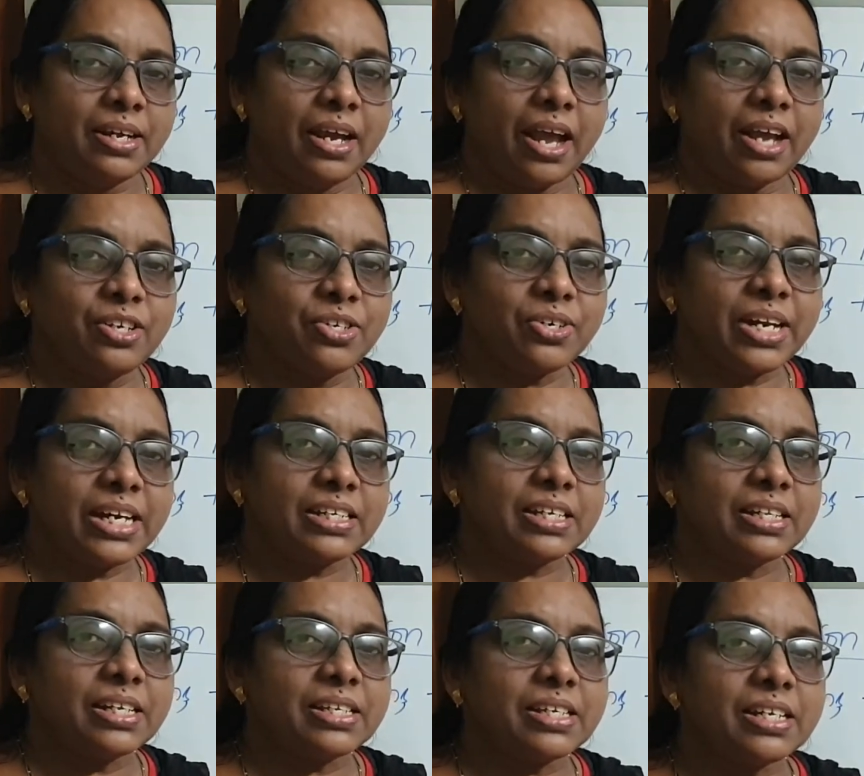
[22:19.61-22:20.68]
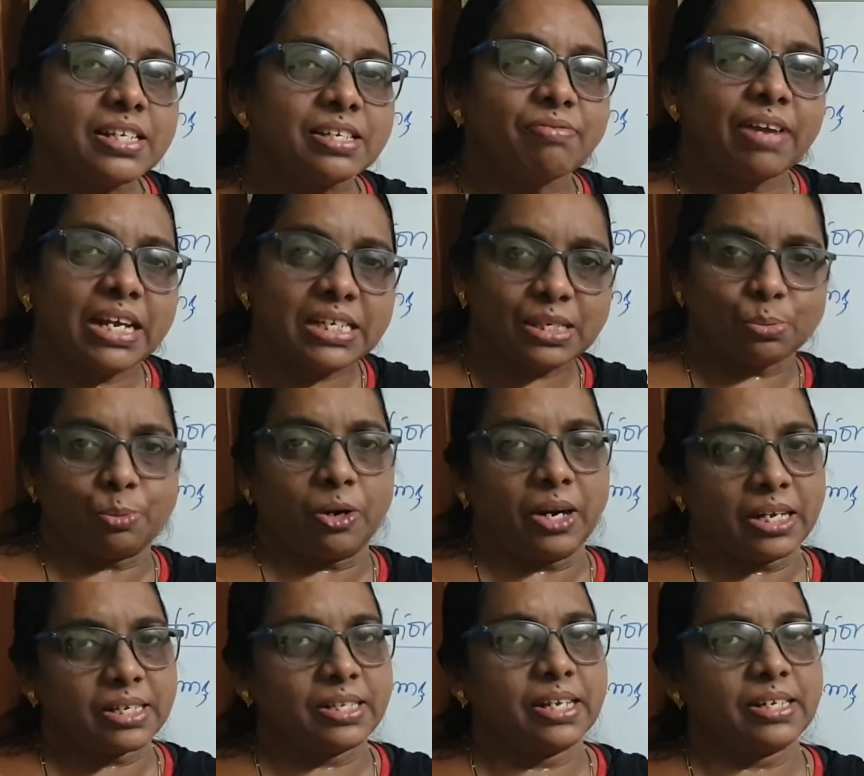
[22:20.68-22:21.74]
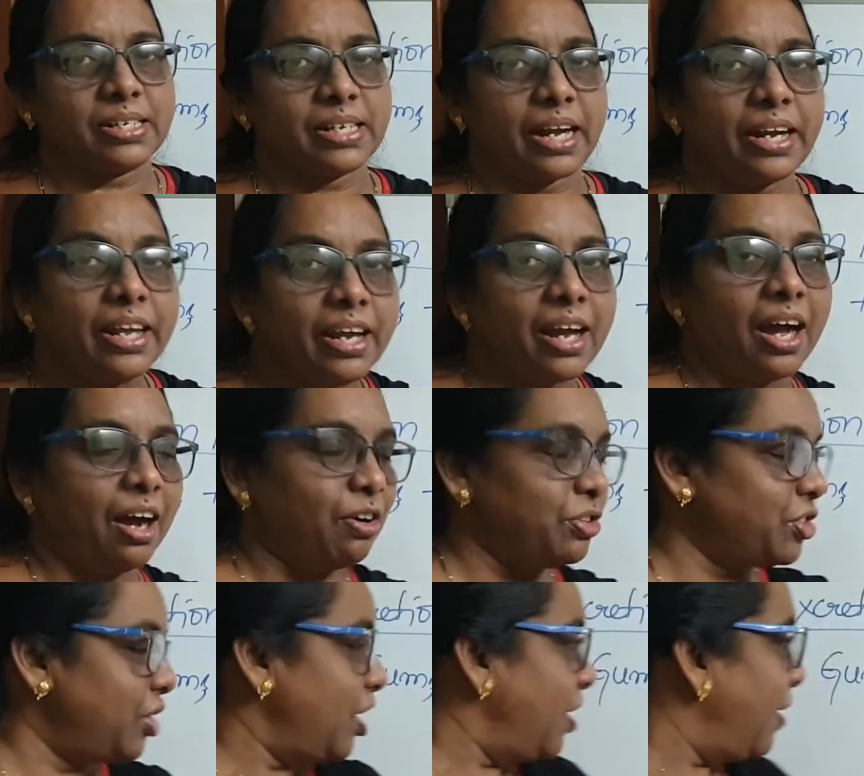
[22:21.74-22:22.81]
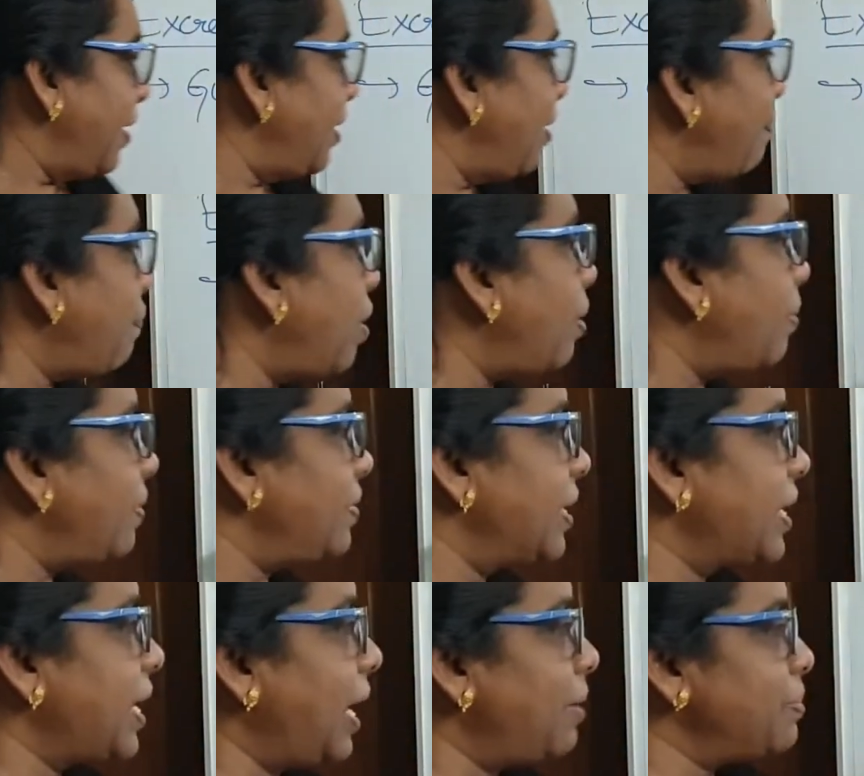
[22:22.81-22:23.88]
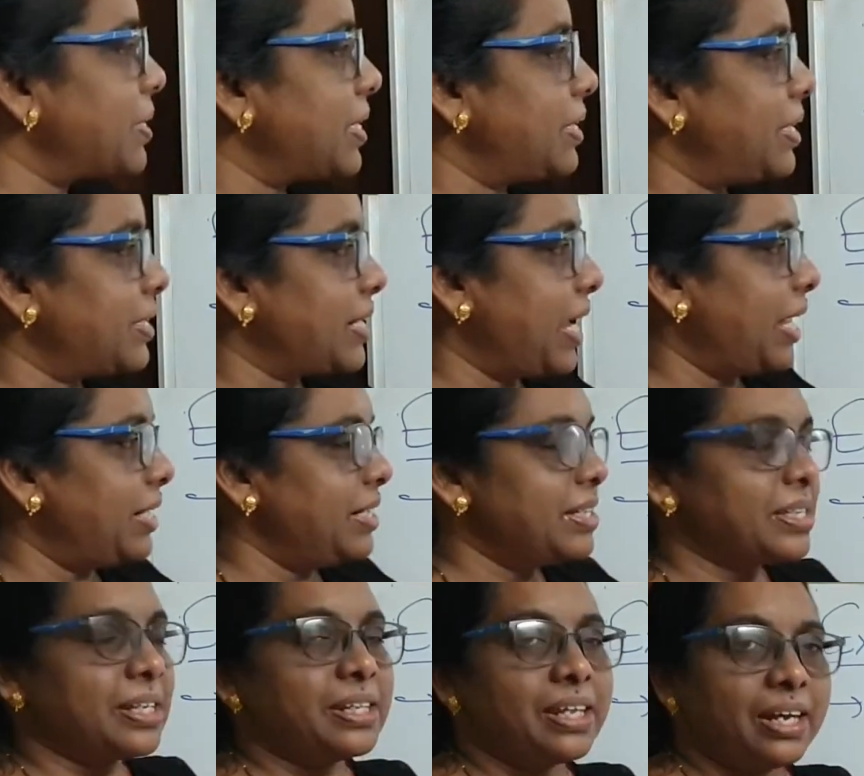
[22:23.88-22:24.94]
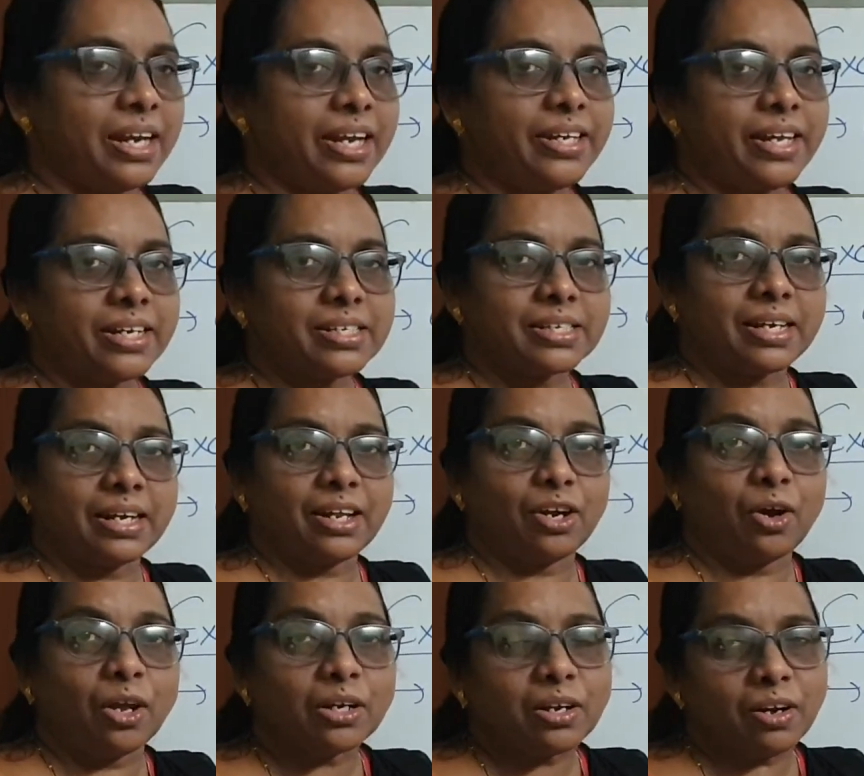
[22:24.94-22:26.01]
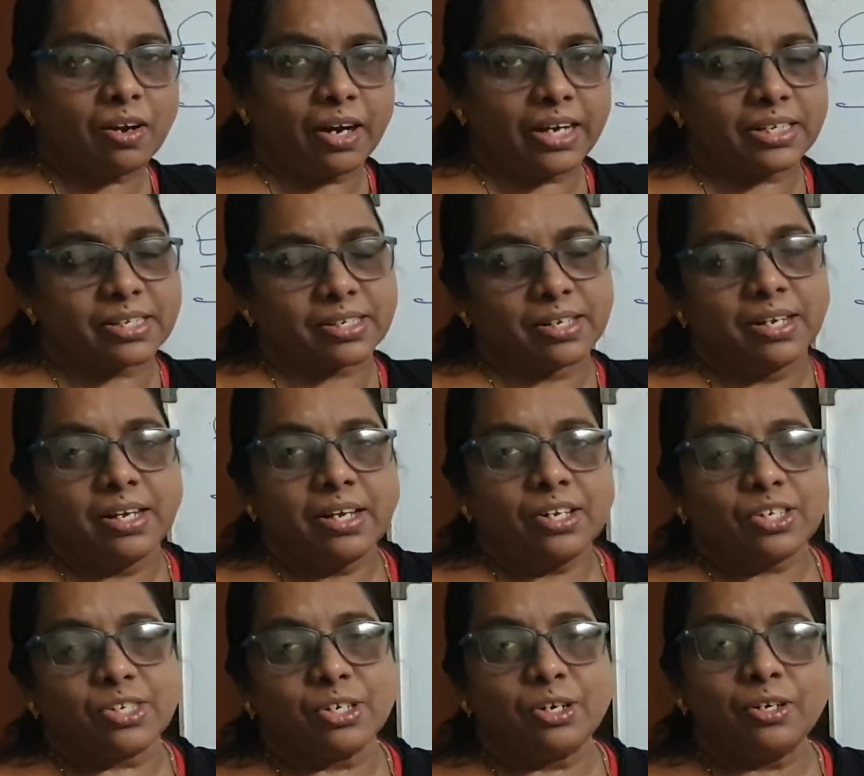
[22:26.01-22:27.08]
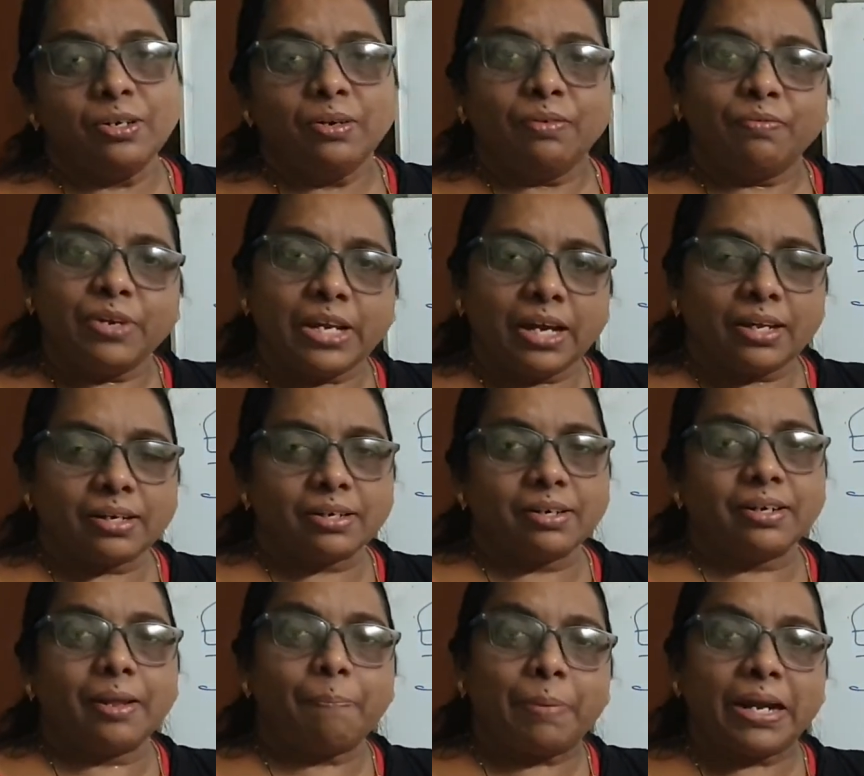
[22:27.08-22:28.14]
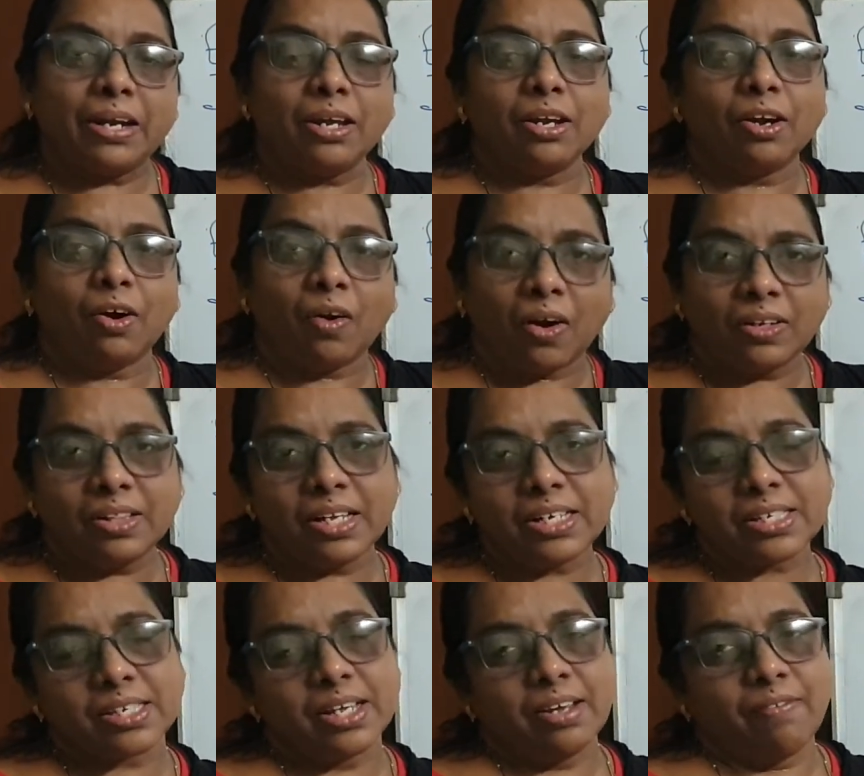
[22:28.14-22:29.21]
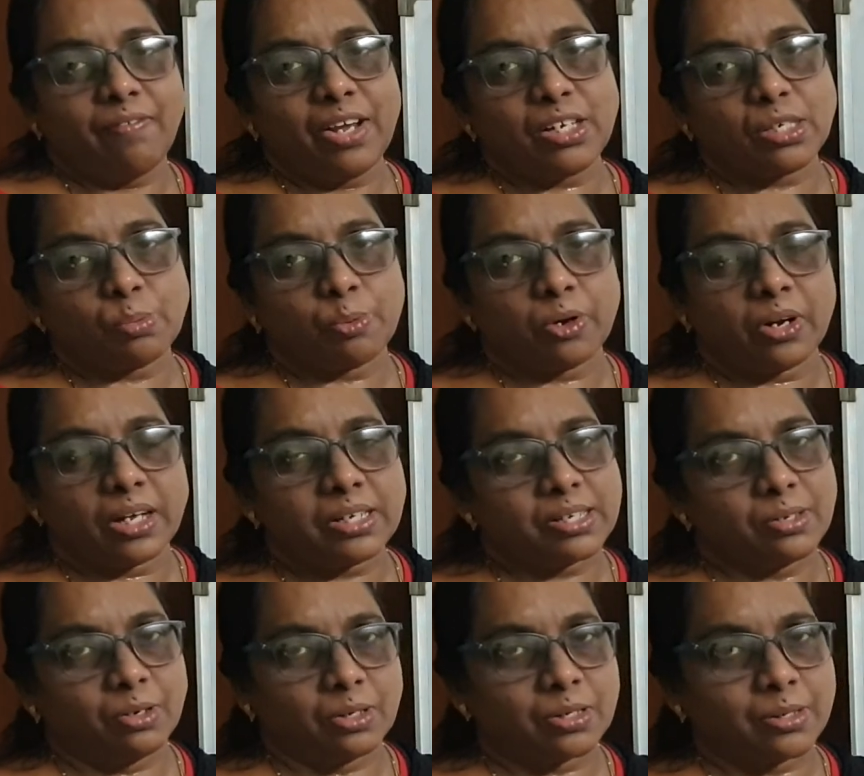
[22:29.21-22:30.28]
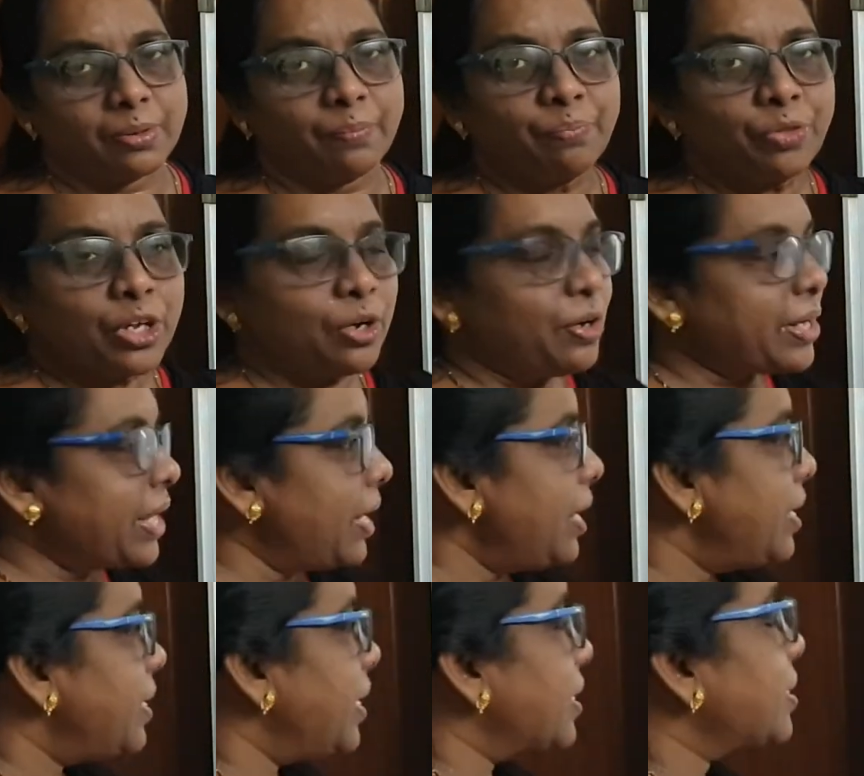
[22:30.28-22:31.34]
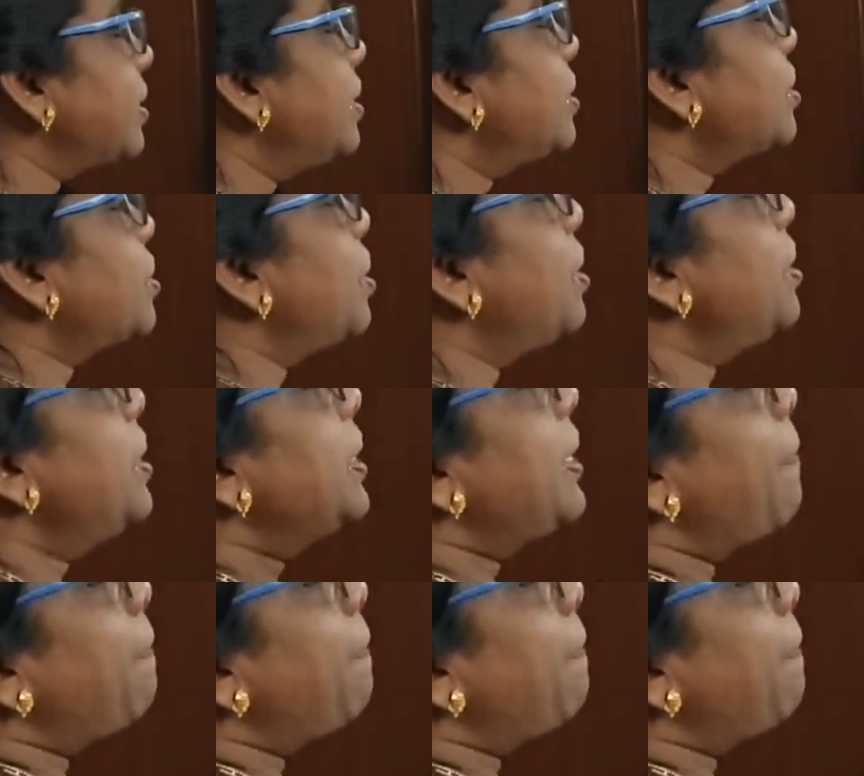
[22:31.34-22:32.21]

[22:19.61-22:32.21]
Exudates in the sense waste products they are sending out in the form of the gums and the tannins and the latex and alkaloids. So we are depending on this waste products also. Okay, yes. So the